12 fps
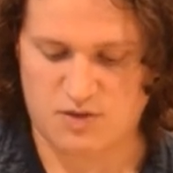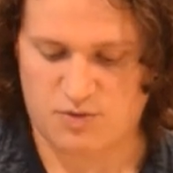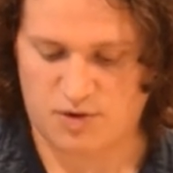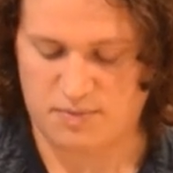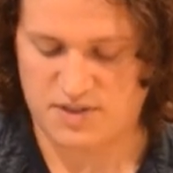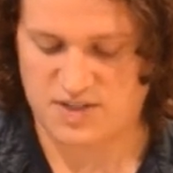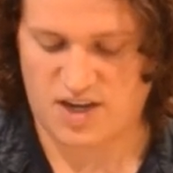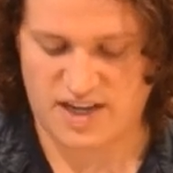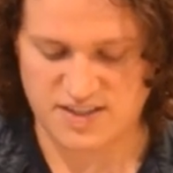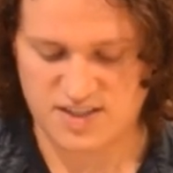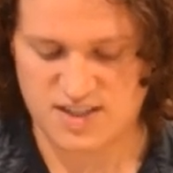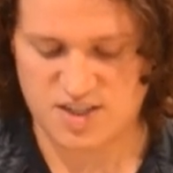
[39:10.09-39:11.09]
from the
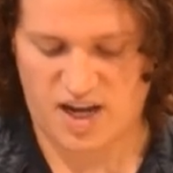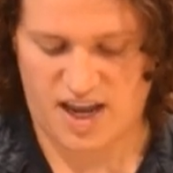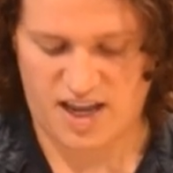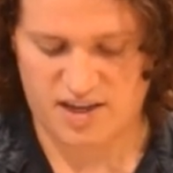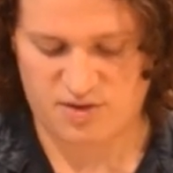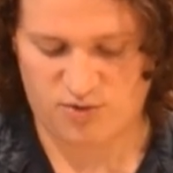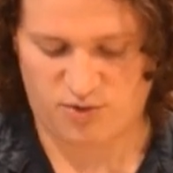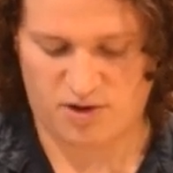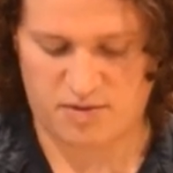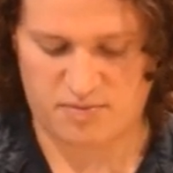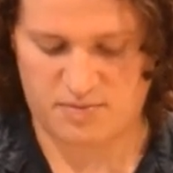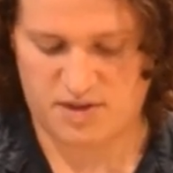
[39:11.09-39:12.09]
sausage and
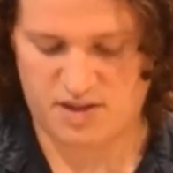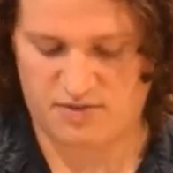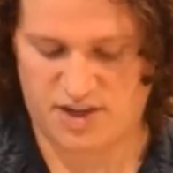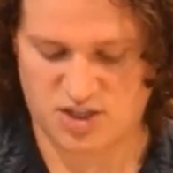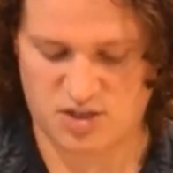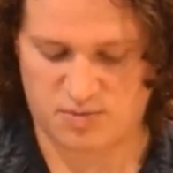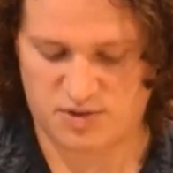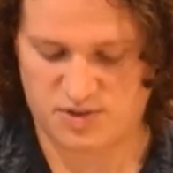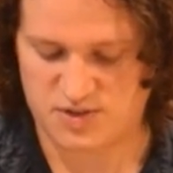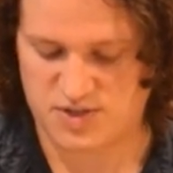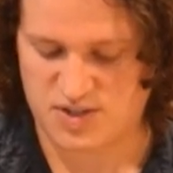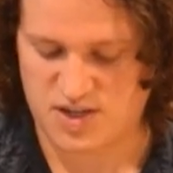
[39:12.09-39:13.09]
from the
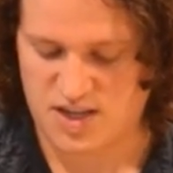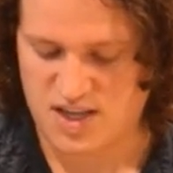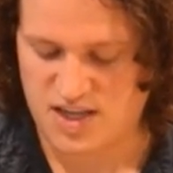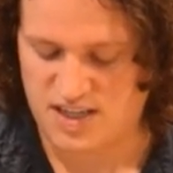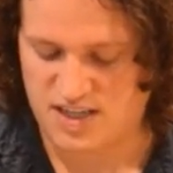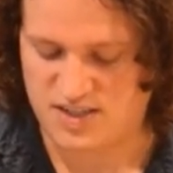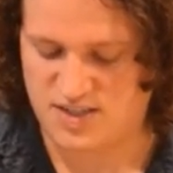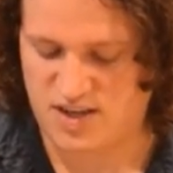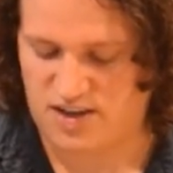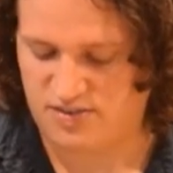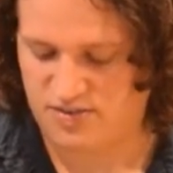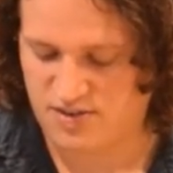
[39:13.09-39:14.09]
vegetables and stuff.